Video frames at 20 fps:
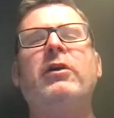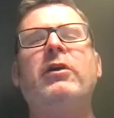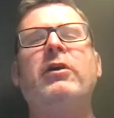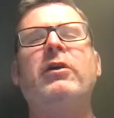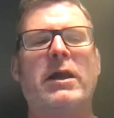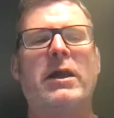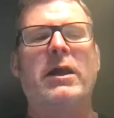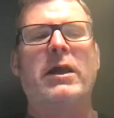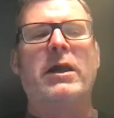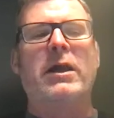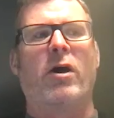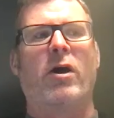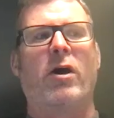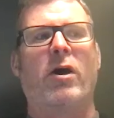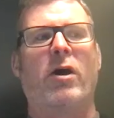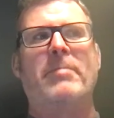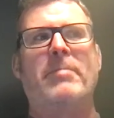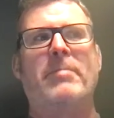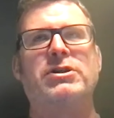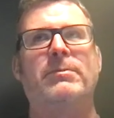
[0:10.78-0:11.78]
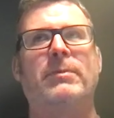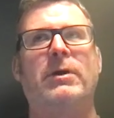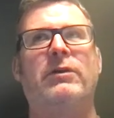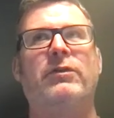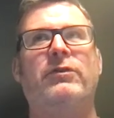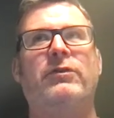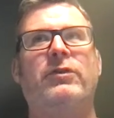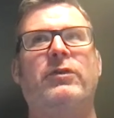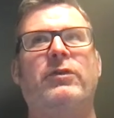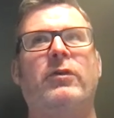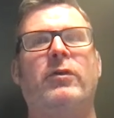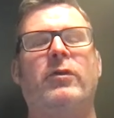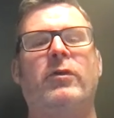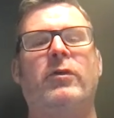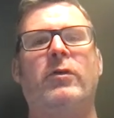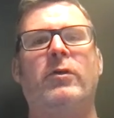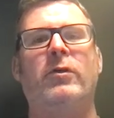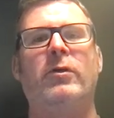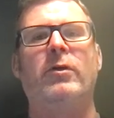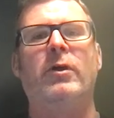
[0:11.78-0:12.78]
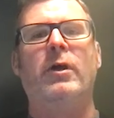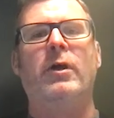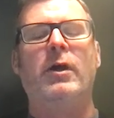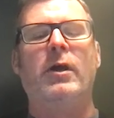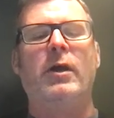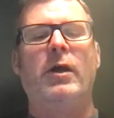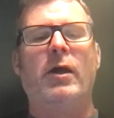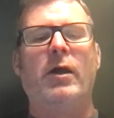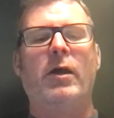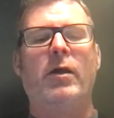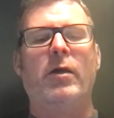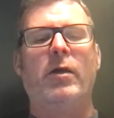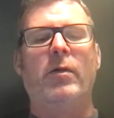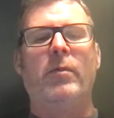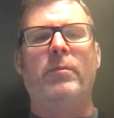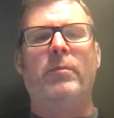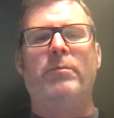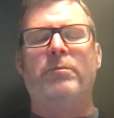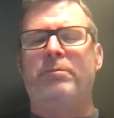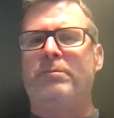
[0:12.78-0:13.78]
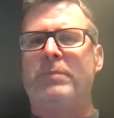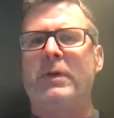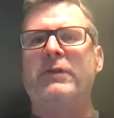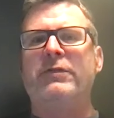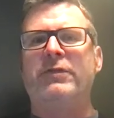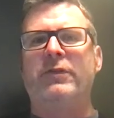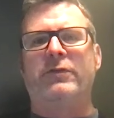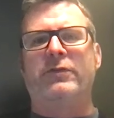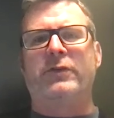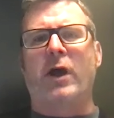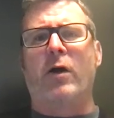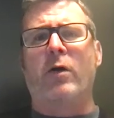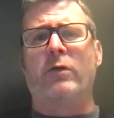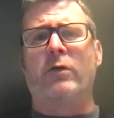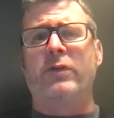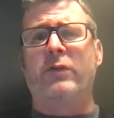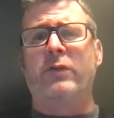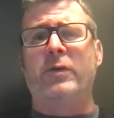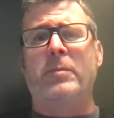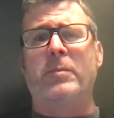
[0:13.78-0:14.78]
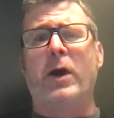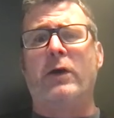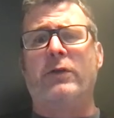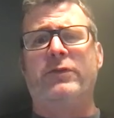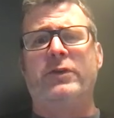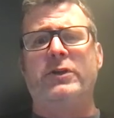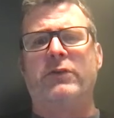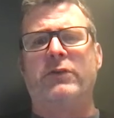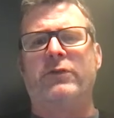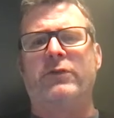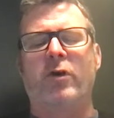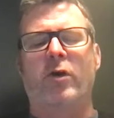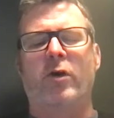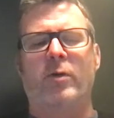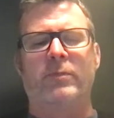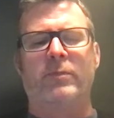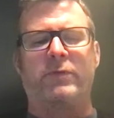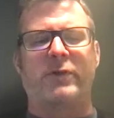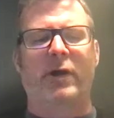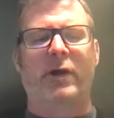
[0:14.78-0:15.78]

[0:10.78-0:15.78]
we align measurement to business goals as opposed to just comms